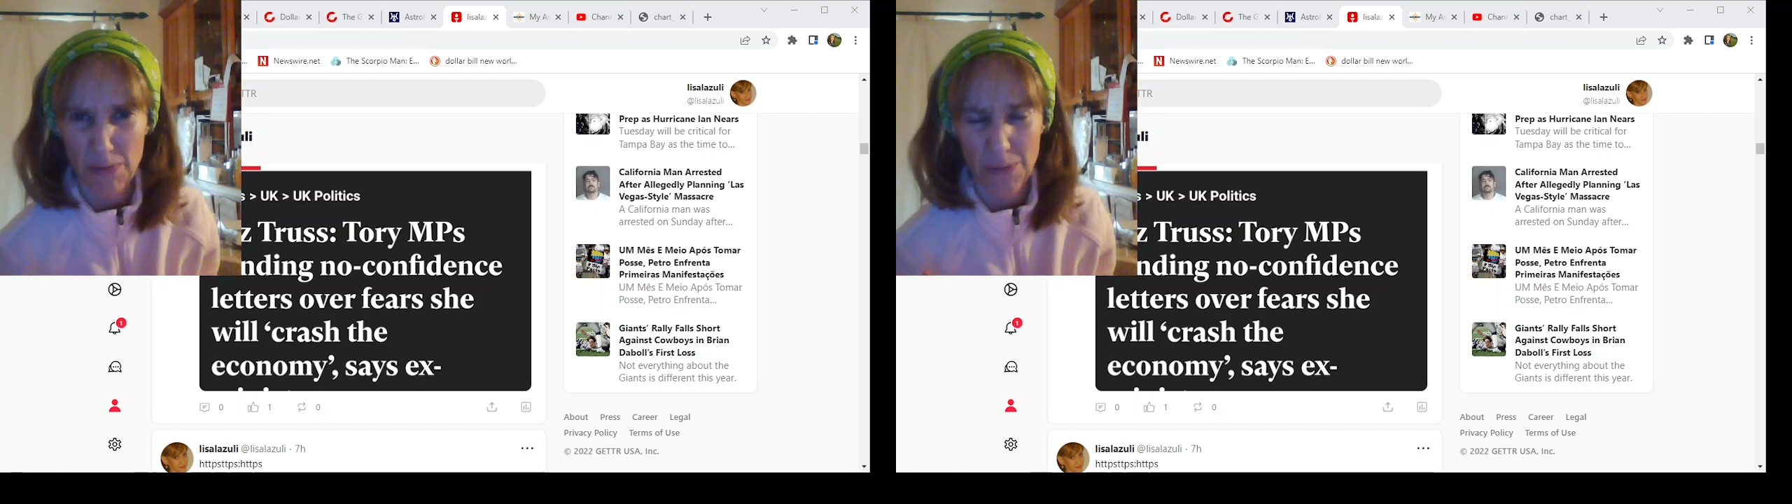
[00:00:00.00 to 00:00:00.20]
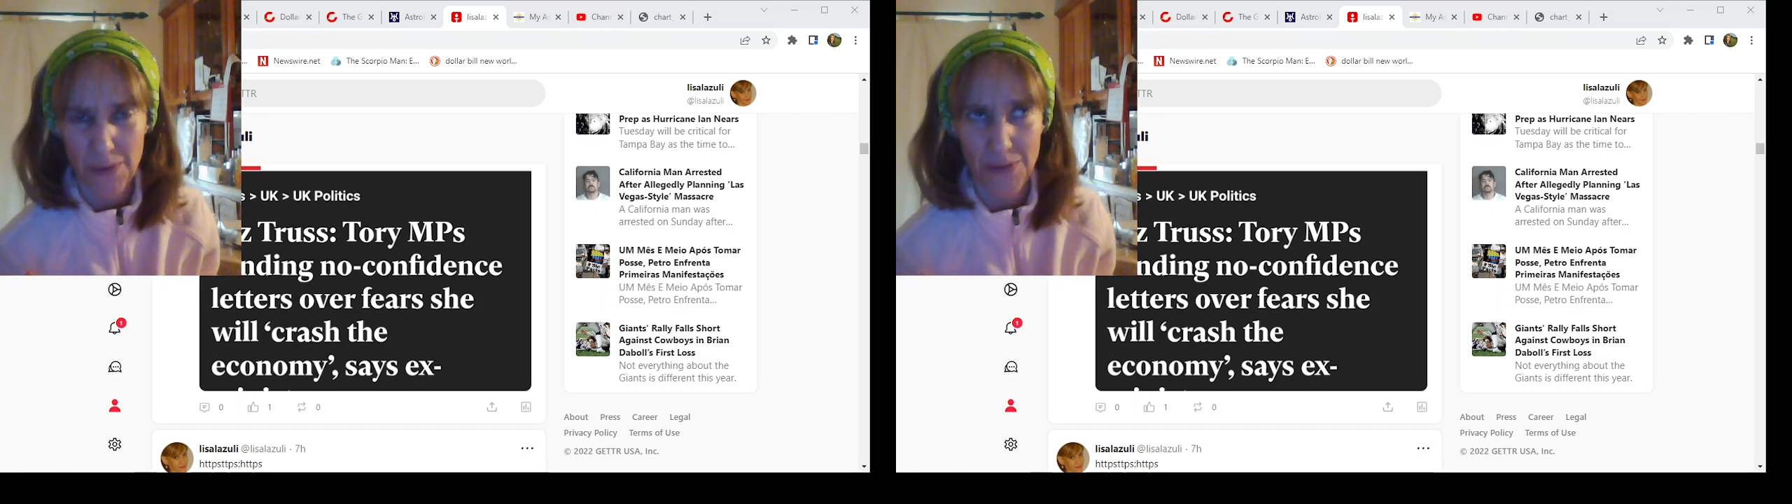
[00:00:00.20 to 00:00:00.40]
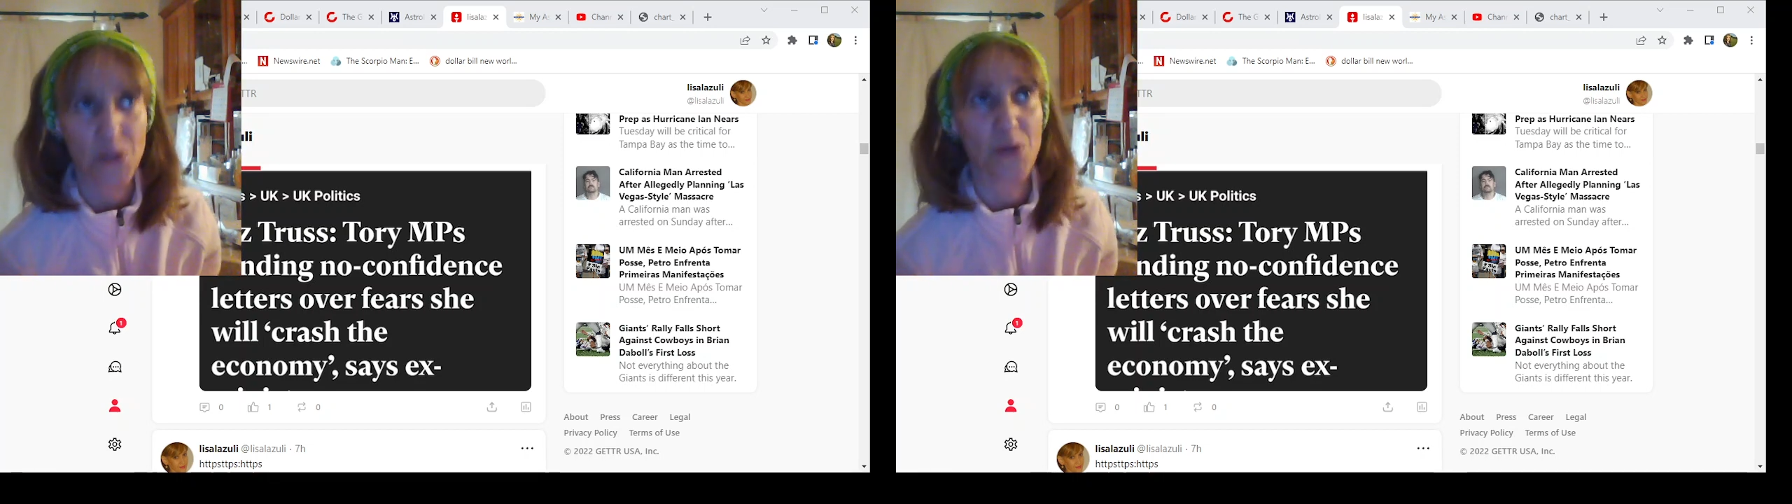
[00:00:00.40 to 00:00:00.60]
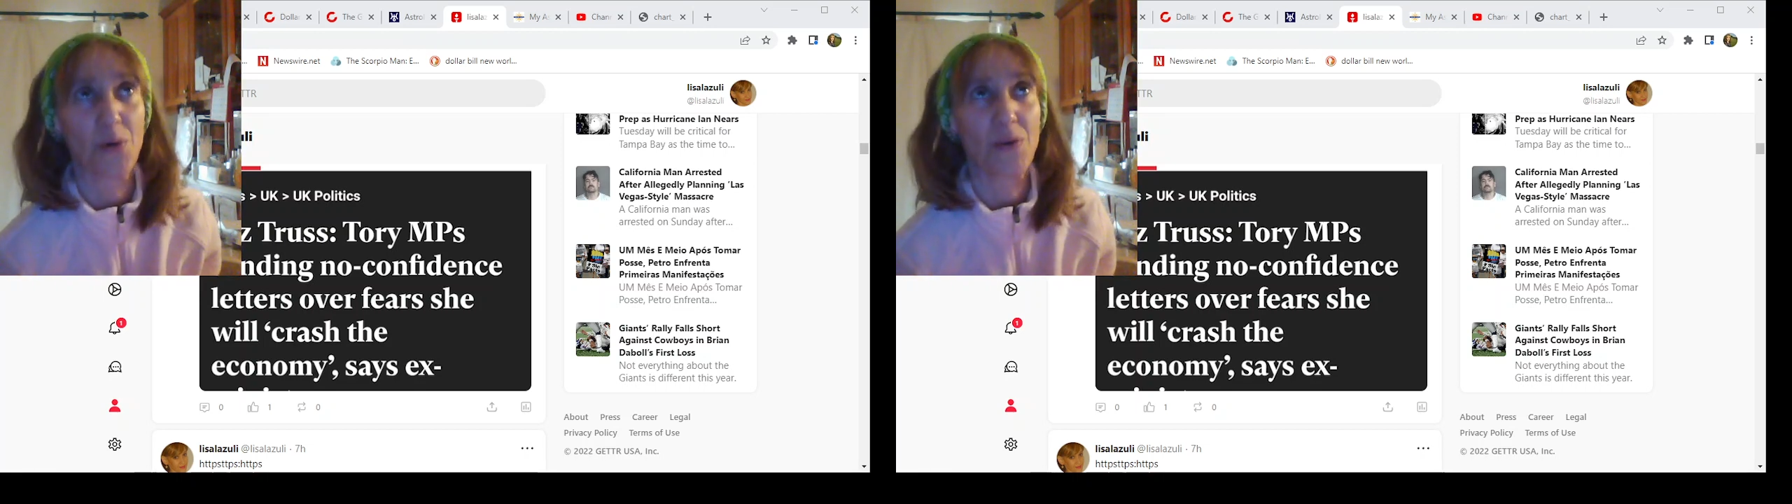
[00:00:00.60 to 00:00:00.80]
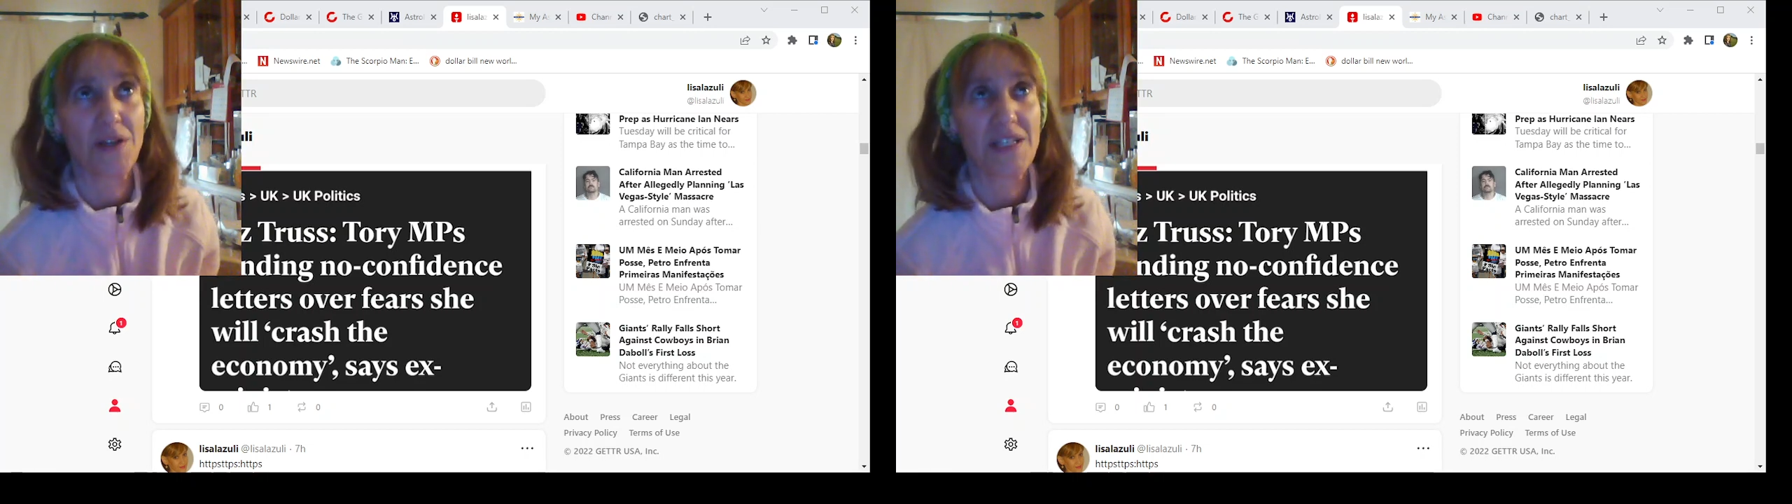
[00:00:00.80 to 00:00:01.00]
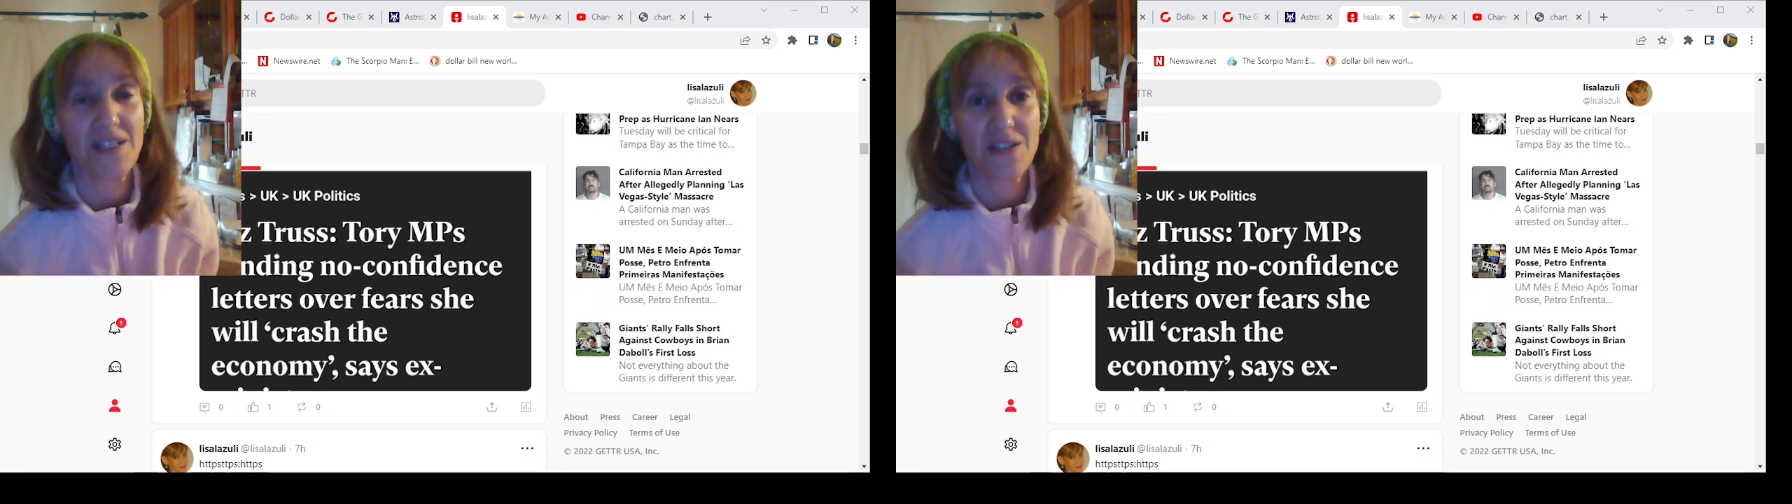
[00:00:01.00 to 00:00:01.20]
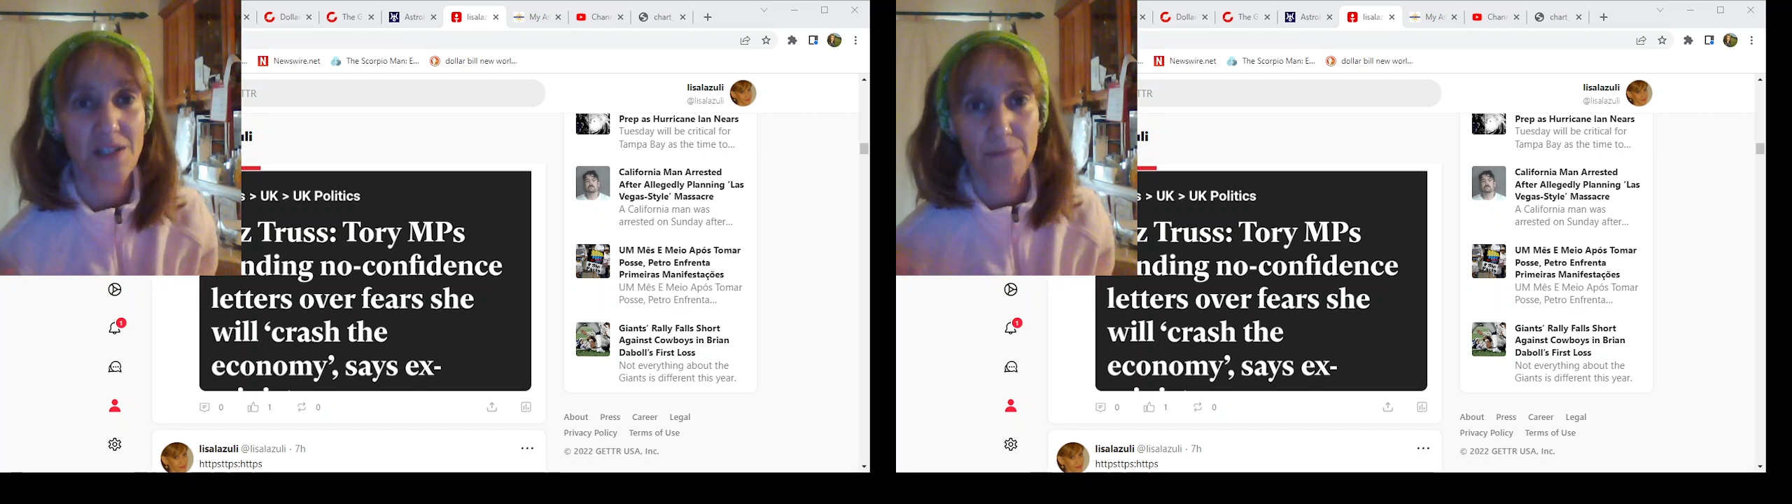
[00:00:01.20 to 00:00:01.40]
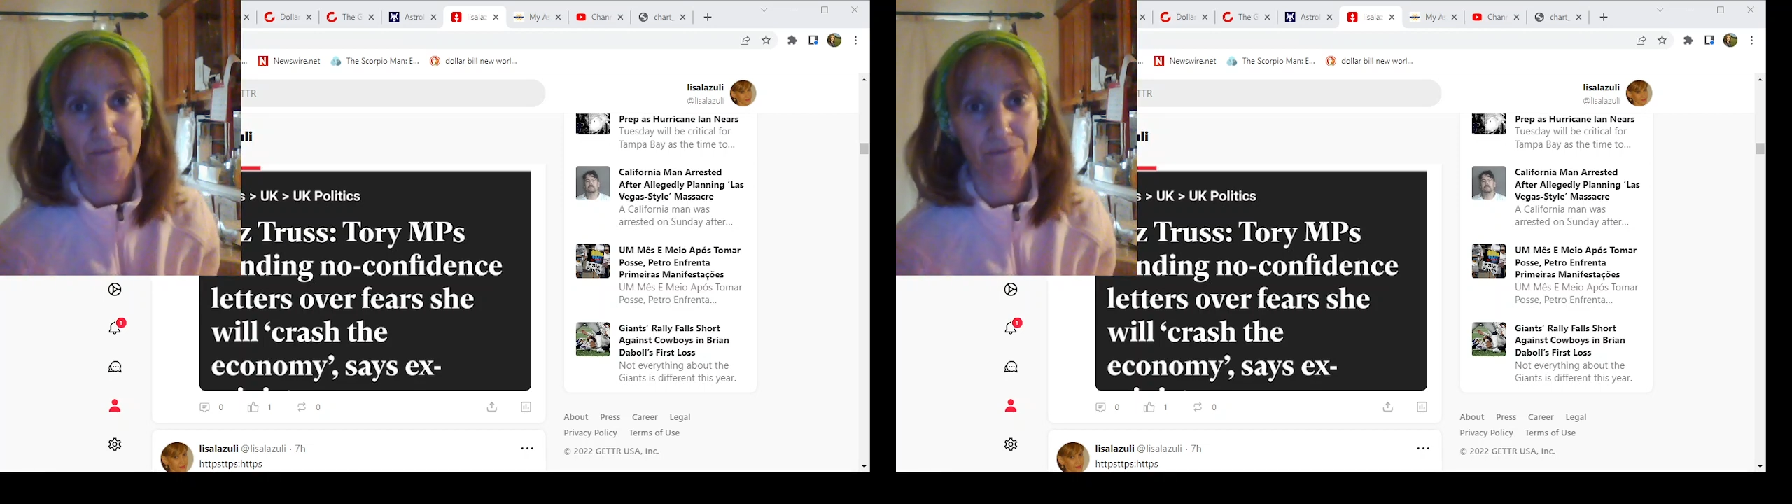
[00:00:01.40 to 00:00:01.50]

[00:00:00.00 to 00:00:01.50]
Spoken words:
what would you call it, his